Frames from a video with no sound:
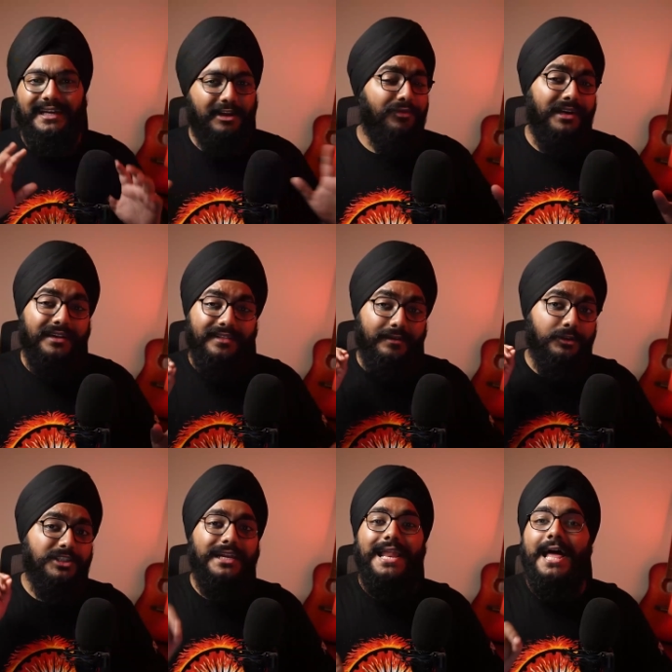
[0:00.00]
Definitely there
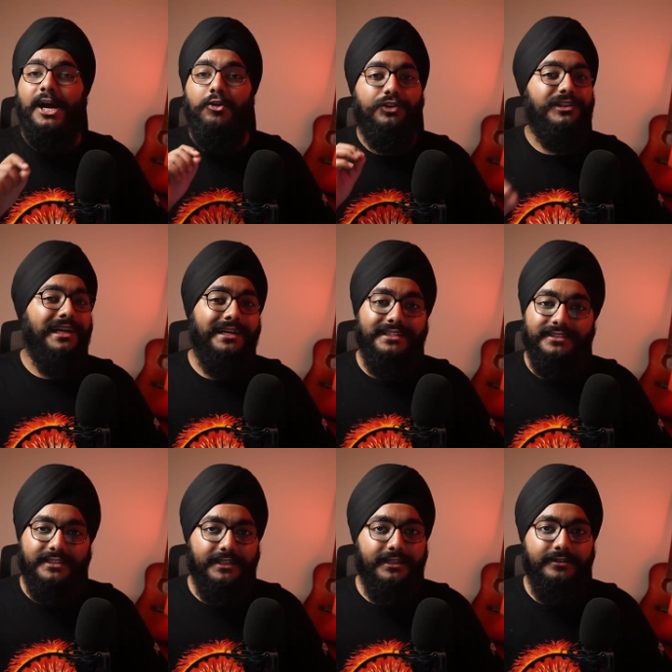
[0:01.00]
was lack of
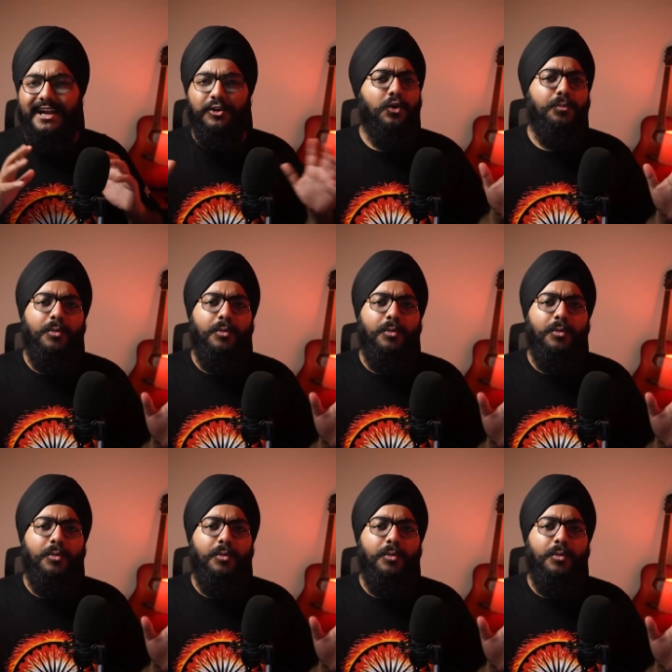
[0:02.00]
authenticity. At no